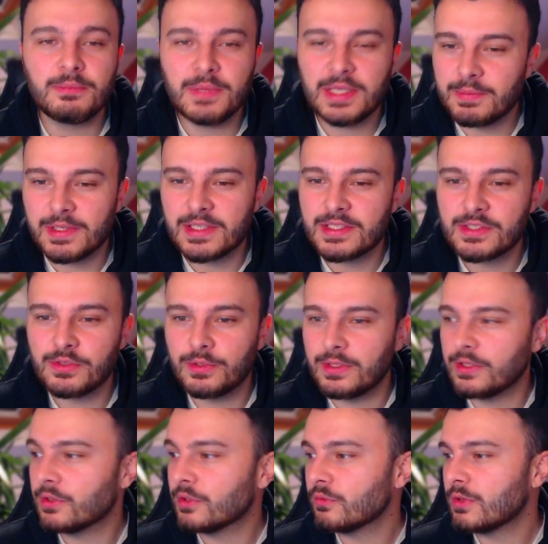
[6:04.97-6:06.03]
Maybe this is all a
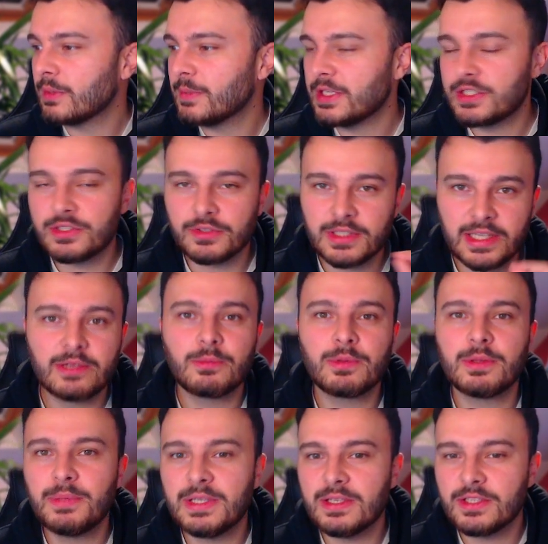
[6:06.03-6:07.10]
load of rubbish, so take it
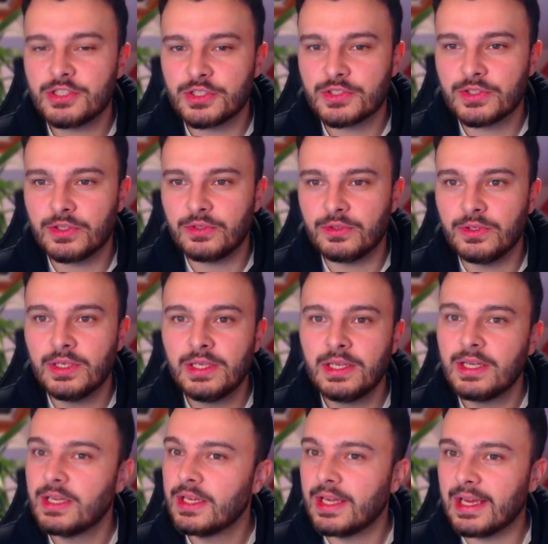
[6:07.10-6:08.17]
with a pinch of salt
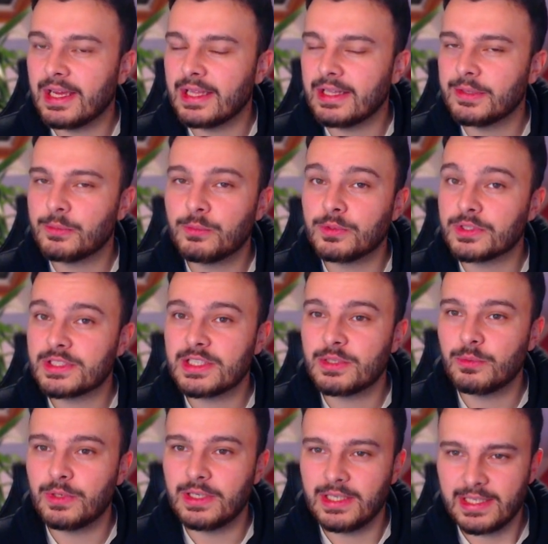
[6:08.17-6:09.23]
and we'll see
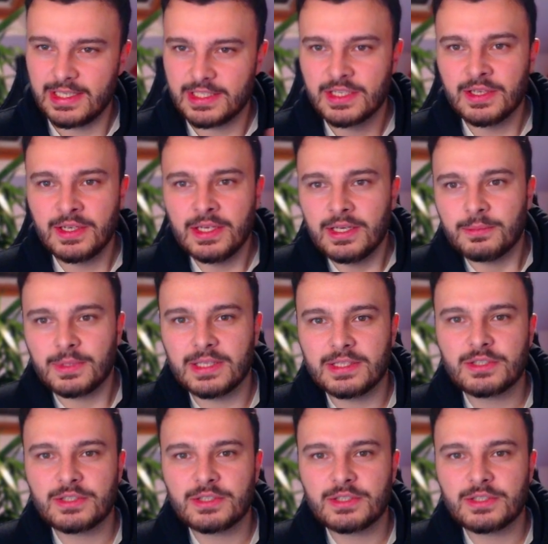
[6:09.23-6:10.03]
where it leads. But